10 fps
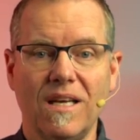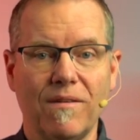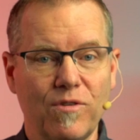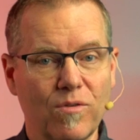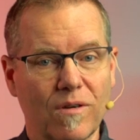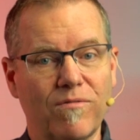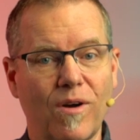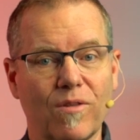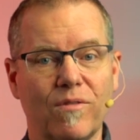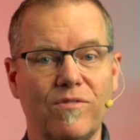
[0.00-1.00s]
If you are a
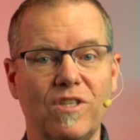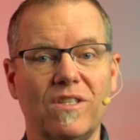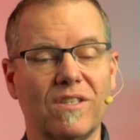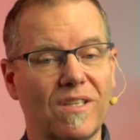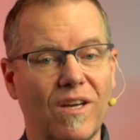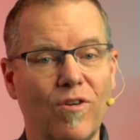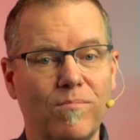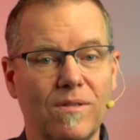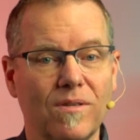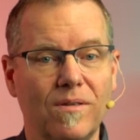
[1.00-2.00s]
follower of Jesus, I
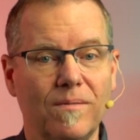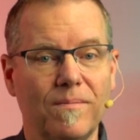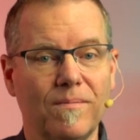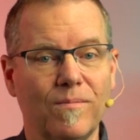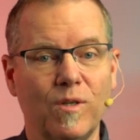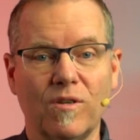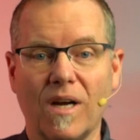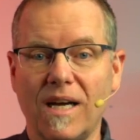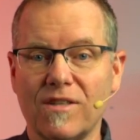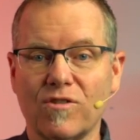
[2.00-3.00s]
hope so. When your
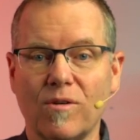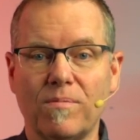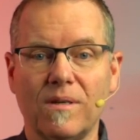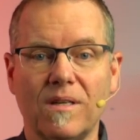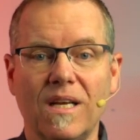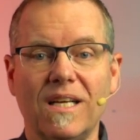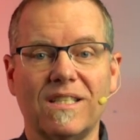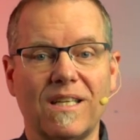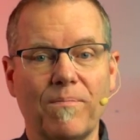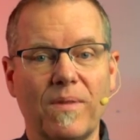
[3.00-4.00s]
eyes are opened,
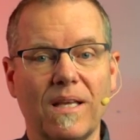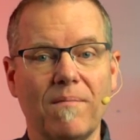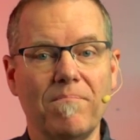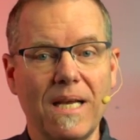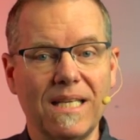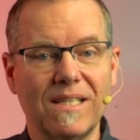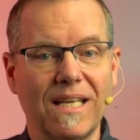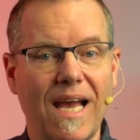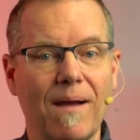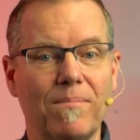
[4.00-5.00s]
something amazing
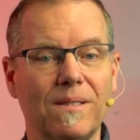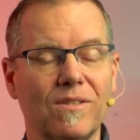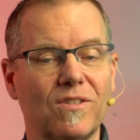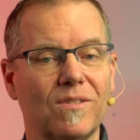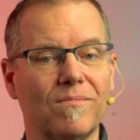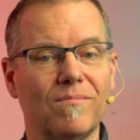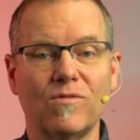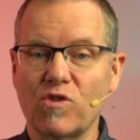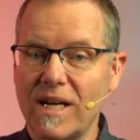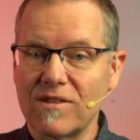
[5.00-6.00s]
happens
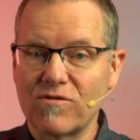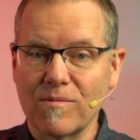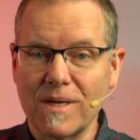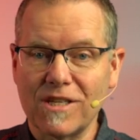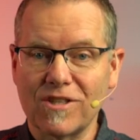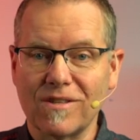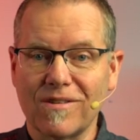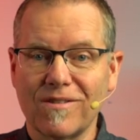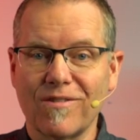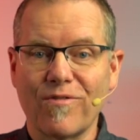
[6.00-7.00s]
transformation,
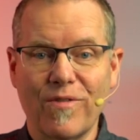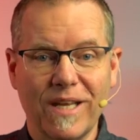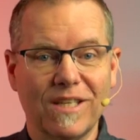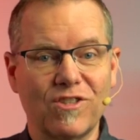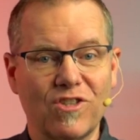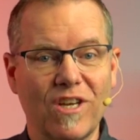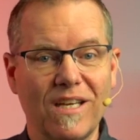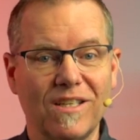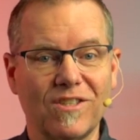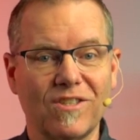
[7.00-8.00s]
things
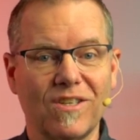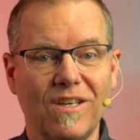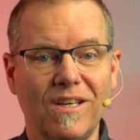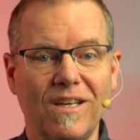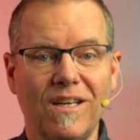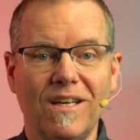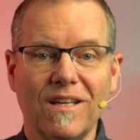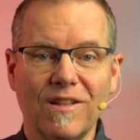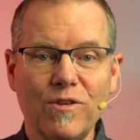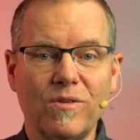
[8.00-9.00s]
changed.
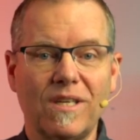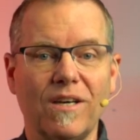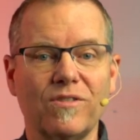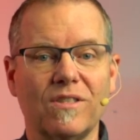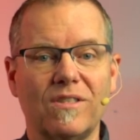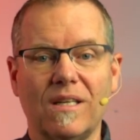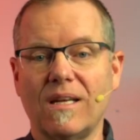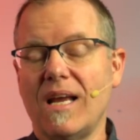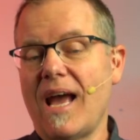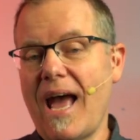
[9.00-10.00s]
Luke tells us that
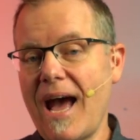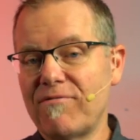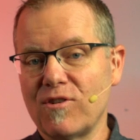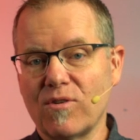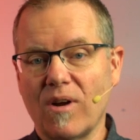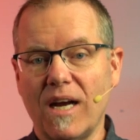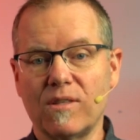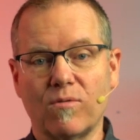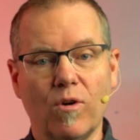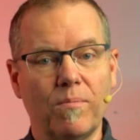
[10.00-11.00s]
after their
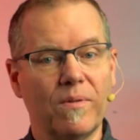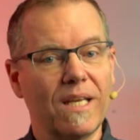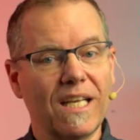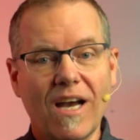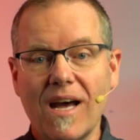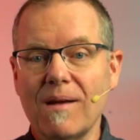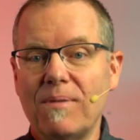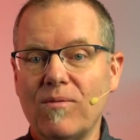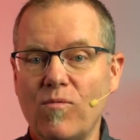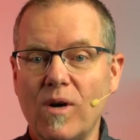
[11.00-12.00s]
eyes were opened, they got
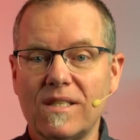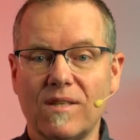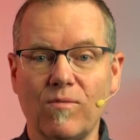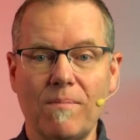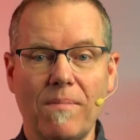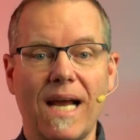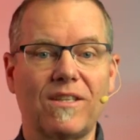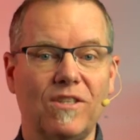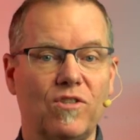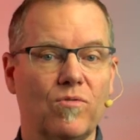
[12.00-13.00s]
up at once and went back
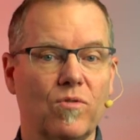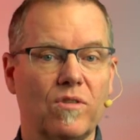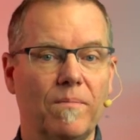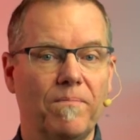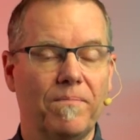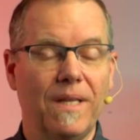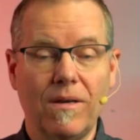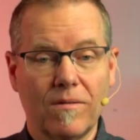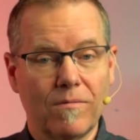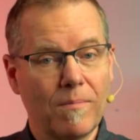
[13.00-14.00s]
to Jerusalem.
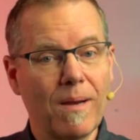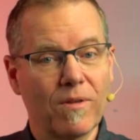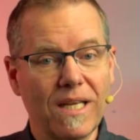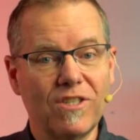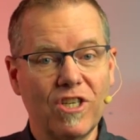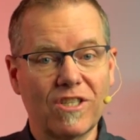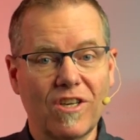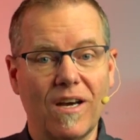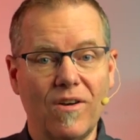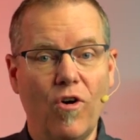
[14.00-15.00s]
Now, remember, they'd just gotten